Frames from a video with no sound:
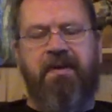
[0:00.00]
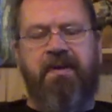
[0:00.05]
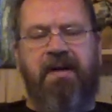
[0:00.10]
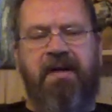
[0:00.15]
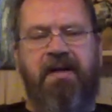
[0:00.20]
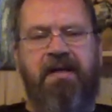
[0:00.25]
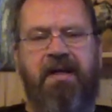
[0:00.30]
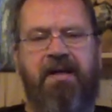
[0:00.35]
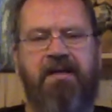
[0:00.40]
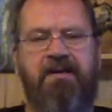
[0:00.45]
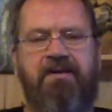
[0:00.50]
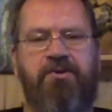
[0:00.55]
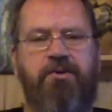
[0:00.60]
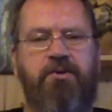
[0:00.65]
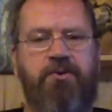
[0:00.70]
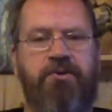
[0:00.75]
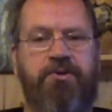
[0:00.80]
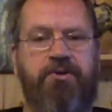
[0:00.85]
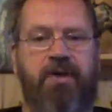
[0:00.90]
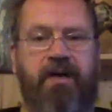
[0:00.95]
And then
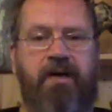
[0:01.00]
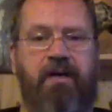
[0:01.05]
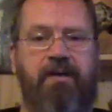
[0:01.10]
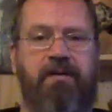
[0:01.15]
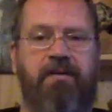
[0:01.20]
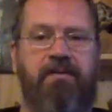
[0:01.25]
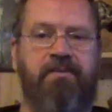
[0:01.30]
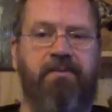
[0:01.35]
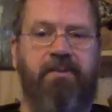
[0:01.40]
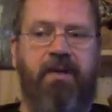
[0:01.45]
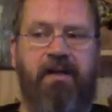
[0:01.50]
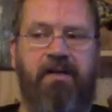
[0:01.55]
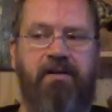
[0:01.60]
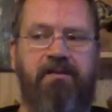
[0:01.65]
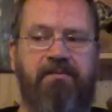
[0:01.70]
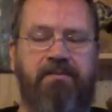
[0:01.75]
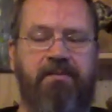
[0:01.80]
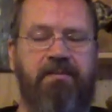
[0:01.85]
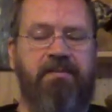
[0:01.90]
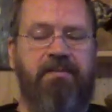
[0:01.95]
you say,
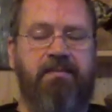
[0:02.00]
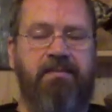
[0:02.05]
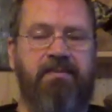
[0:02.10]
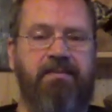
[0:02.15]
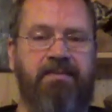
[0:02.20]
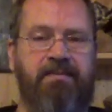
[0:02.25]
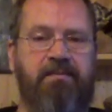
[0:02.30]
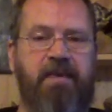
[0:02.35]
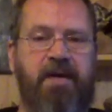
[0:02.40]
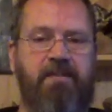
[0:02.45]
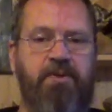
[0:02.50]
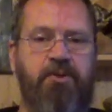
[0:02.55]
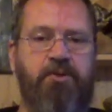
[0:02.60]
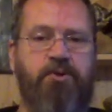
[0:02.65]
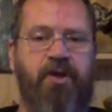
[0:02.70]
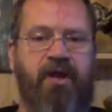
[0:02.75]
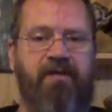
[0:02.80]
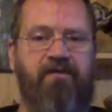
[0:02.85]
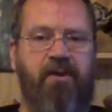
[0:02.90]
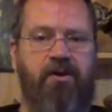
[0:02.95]
well, maybe you
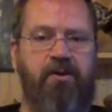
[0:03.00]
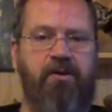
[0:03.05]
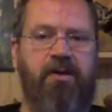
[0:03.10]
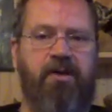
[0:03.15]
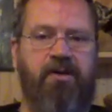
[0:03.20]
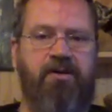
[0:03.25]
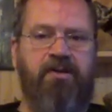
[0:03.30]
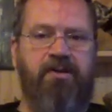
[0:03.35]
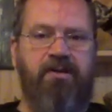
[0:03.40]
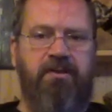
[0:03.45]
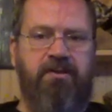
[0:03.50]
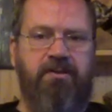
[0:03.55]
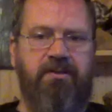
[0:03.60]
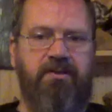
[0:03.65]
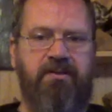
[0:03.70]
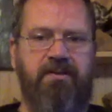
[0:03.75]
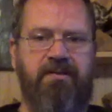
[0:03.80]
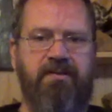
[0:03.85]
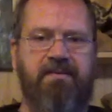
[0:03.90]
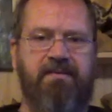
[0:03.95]
should have a look at
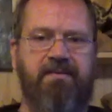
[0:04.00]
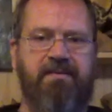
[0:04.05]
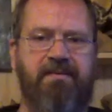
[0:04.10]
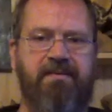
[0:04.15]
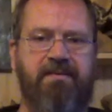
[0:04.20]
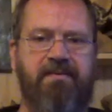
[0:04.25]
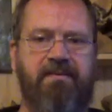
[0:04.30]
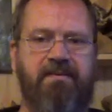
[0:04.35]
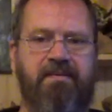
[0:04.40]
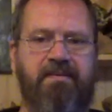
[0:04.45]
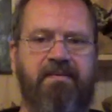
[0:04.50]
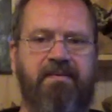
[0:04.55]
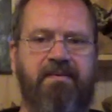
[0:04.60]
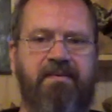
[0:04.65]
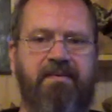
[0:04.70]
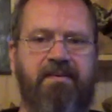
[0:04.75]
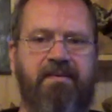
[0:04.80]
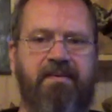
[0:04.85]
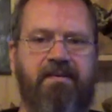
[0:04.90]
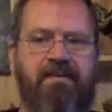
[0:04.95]
this.
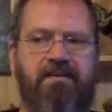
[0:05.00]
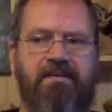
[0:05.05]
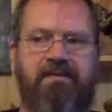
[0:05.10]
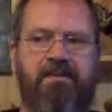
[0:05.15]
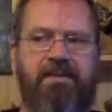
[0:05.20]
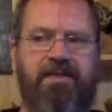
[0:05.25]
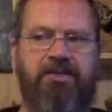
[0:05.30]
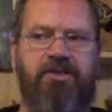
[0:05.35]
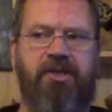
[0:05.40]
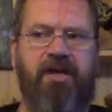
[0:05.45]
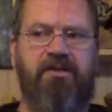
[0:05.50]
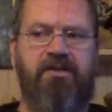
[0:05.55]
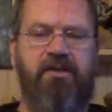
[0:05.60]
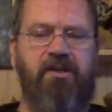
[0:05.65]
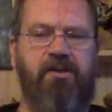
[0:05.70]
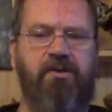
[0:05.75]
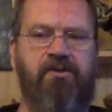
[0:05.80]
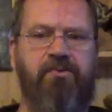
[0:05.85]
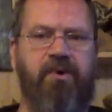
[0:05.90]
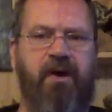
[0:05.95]
This
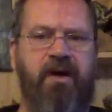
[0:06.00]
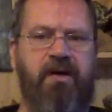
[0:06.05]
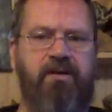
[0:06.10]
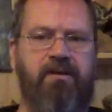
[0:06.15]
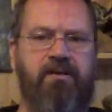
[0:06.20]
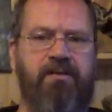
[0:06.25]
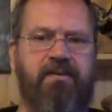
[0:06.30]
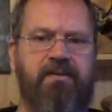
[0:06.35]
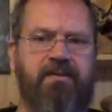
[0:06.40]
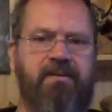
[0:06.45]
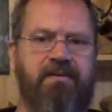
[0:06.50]
doesn't look right.